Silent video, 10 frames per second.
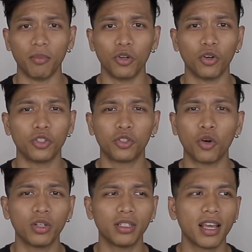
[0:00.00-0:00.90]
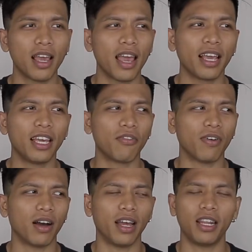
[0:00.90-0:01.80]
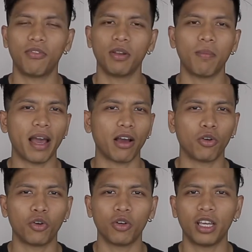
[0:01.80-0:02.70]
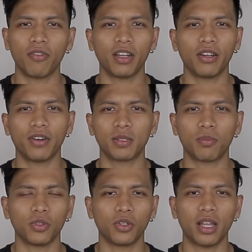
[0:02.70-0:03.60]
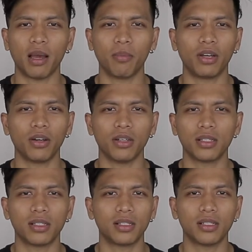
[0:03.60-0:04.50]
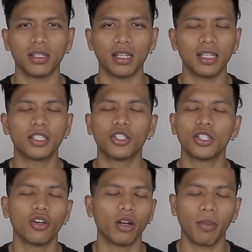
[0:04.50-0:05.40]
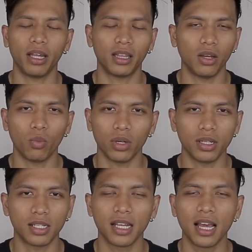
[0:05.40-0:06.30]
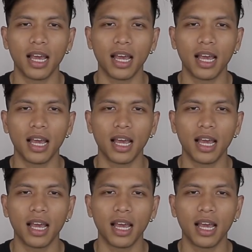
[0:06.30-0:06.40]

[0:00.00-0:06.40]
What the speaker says: You know, don't give any feedback or don't give any response to that, because it's just gonna make things worse,